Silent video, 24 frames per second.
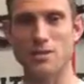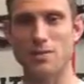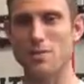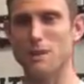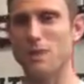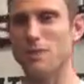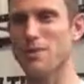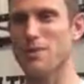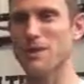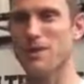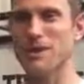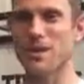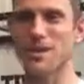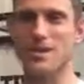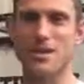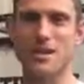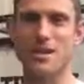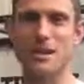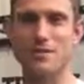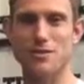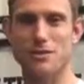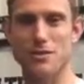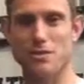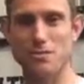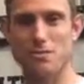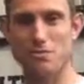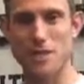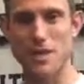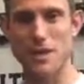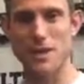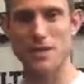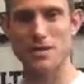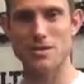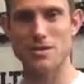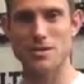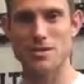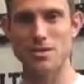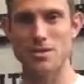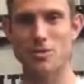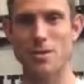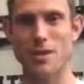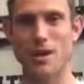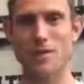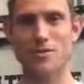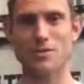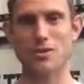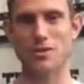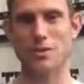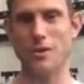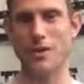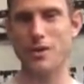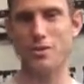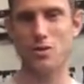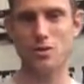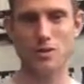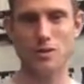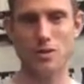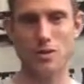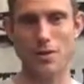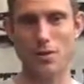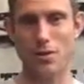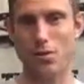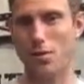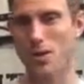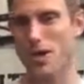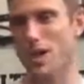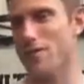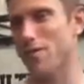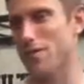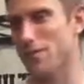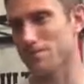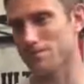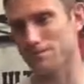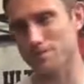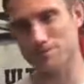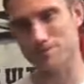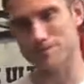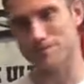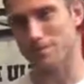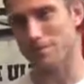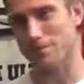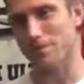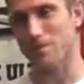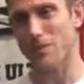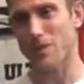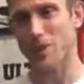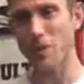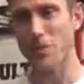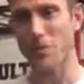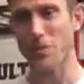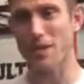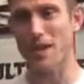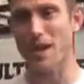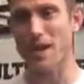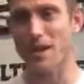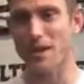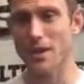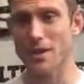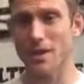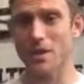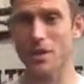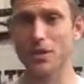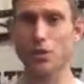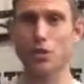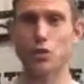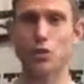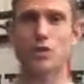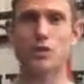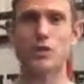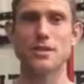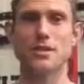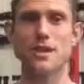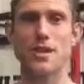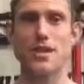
or maybe your kids will have some beans and you might have something else with it, whatever. But again, look at